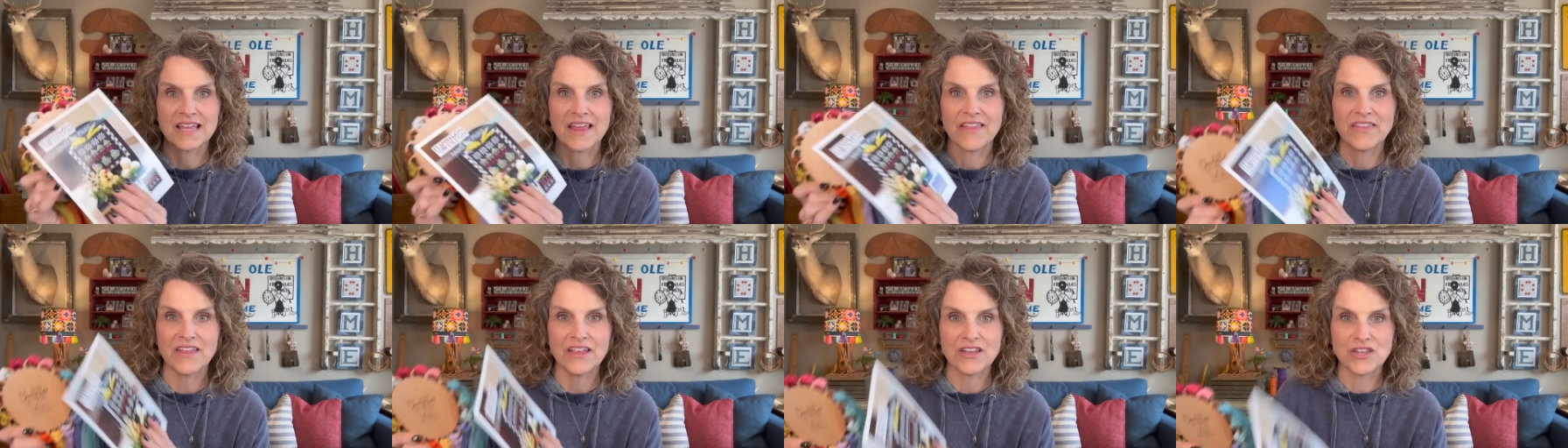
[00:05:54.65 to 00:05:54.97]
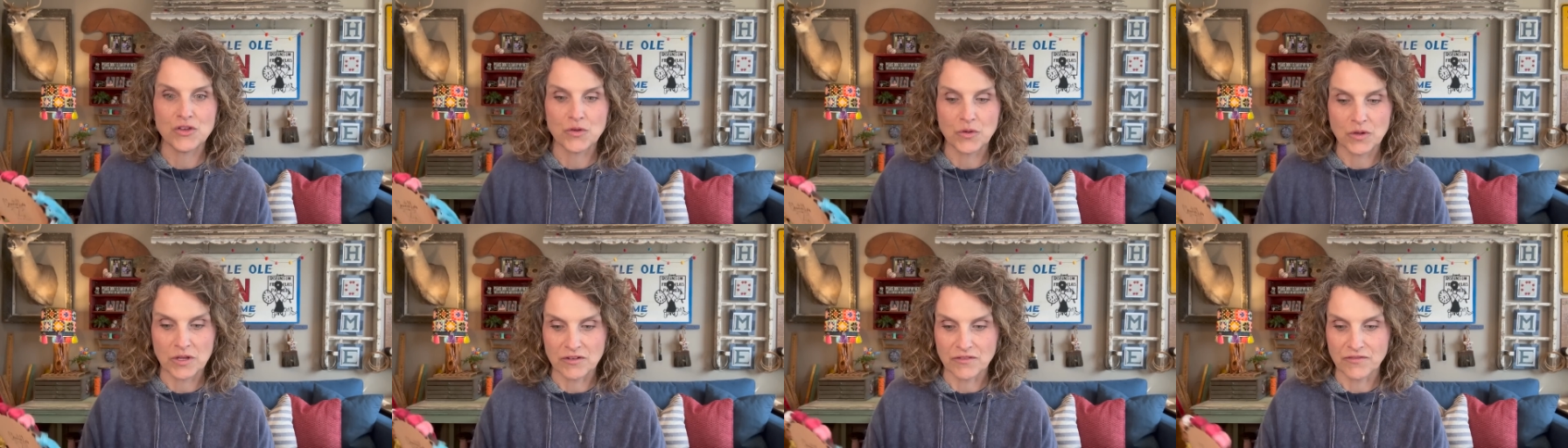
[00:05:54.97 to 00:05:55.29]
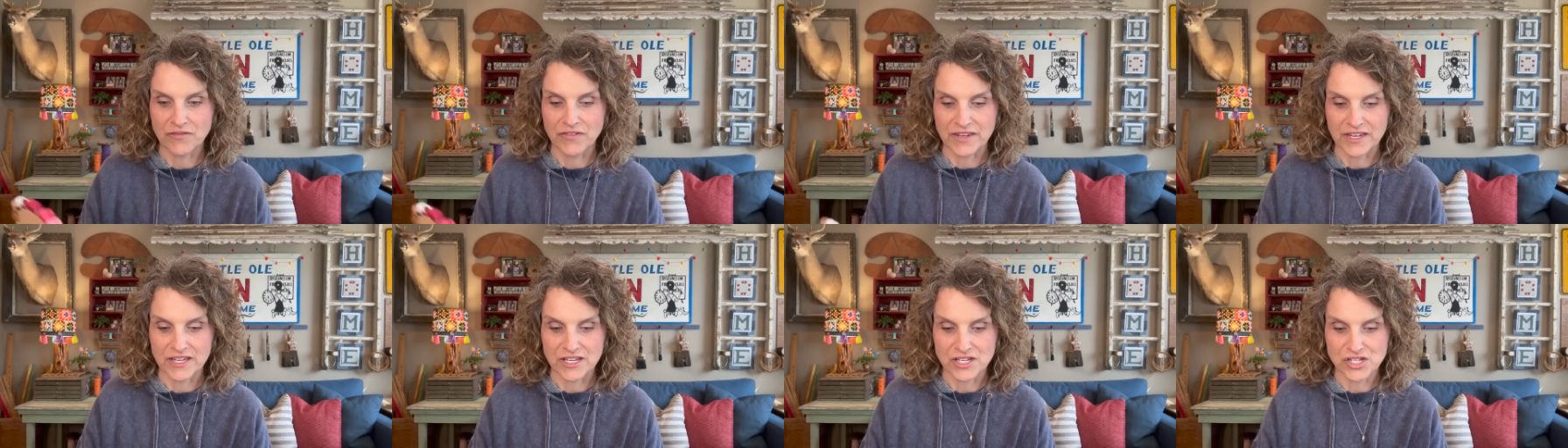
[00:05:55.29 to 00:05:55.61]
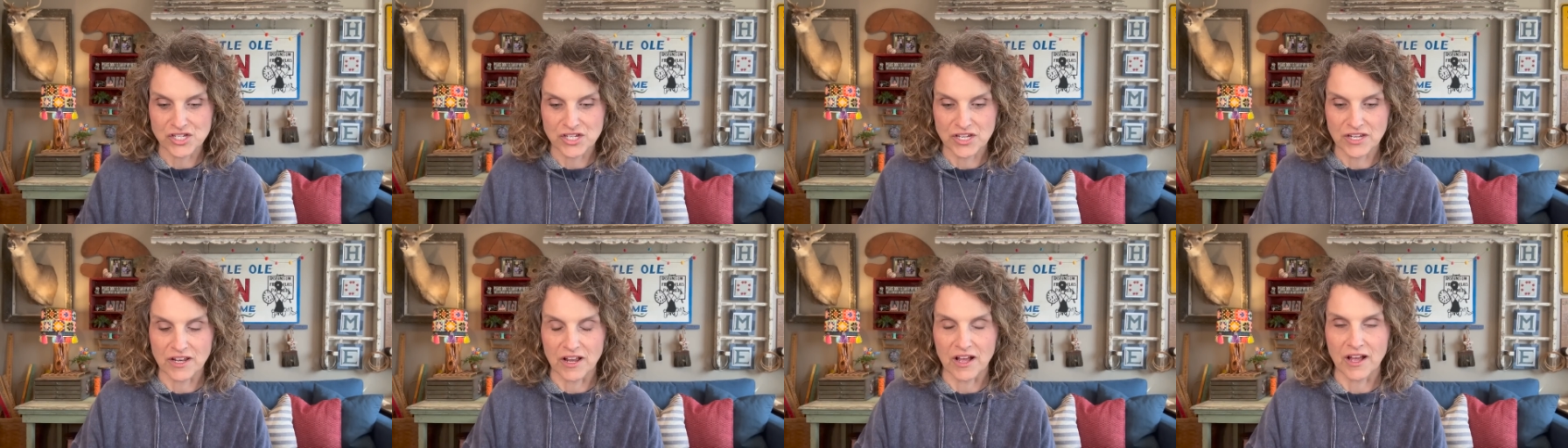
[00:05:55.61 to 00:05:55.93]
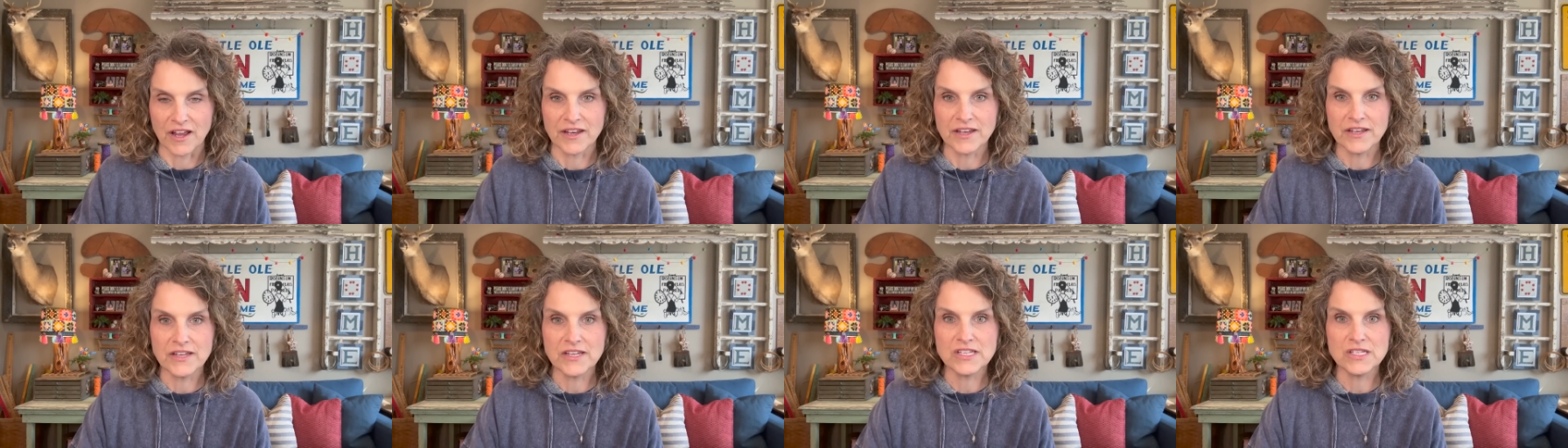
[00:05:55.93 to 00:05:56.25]
and then you can finish it
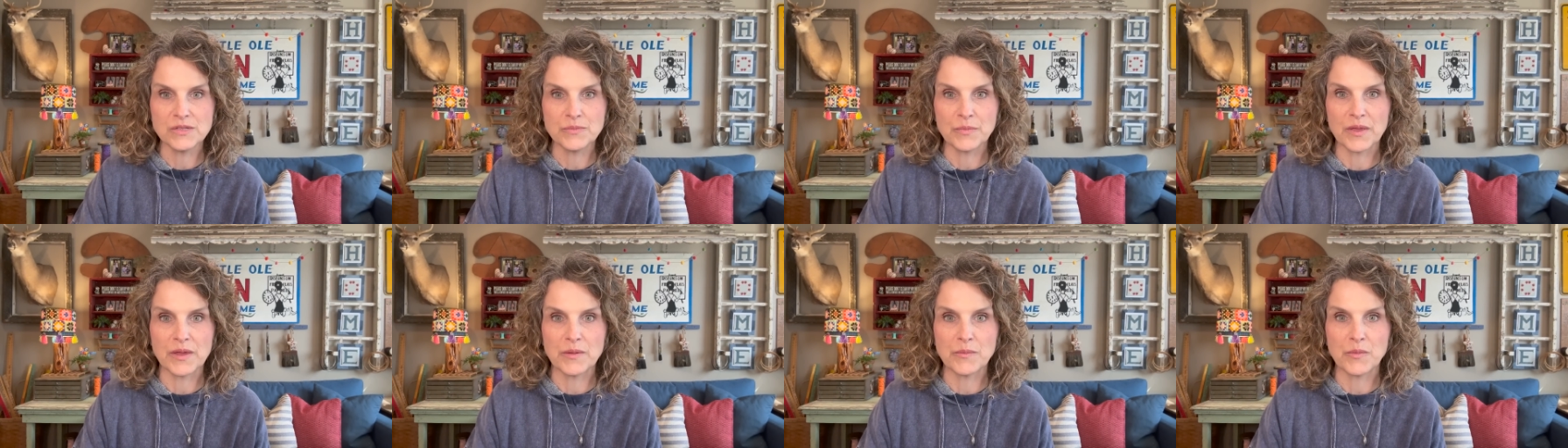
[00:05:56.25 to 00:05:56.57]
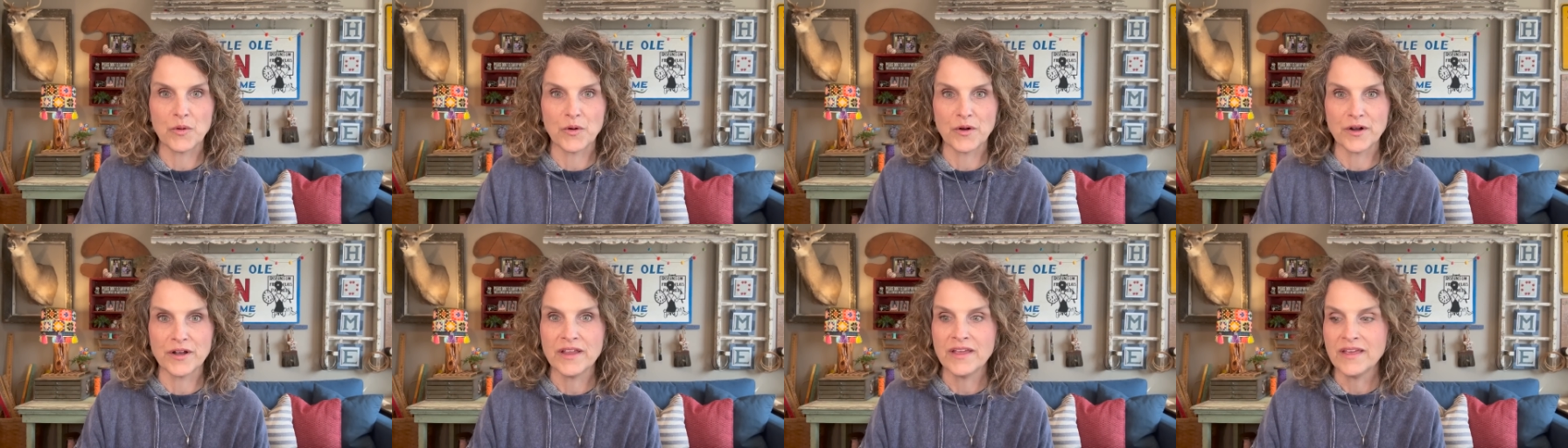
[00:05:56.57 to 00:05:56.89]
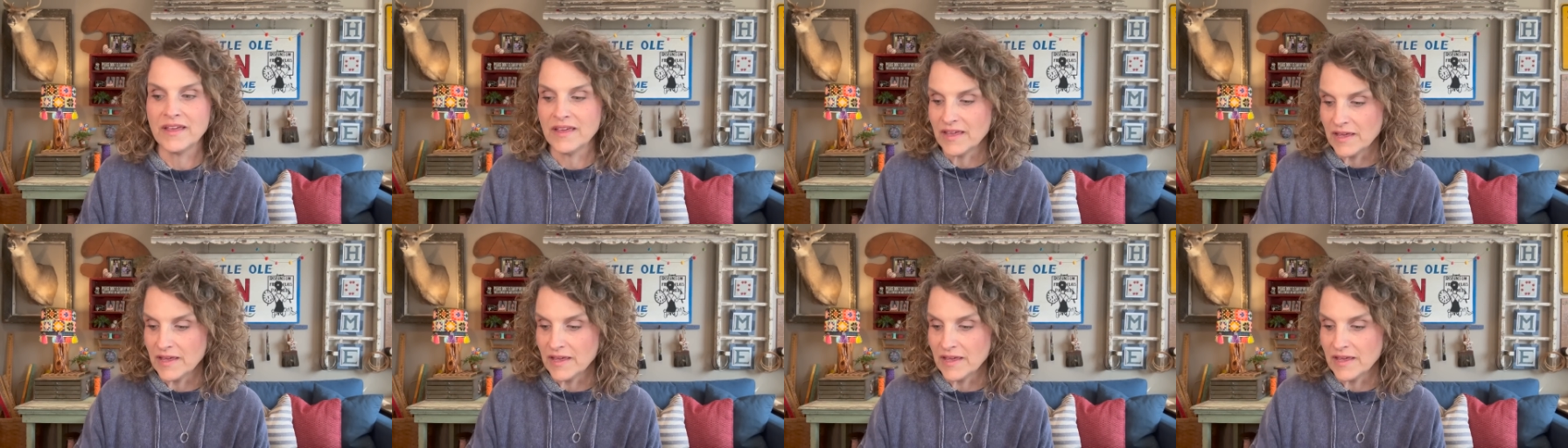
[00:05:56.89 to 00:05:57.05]
on a display board.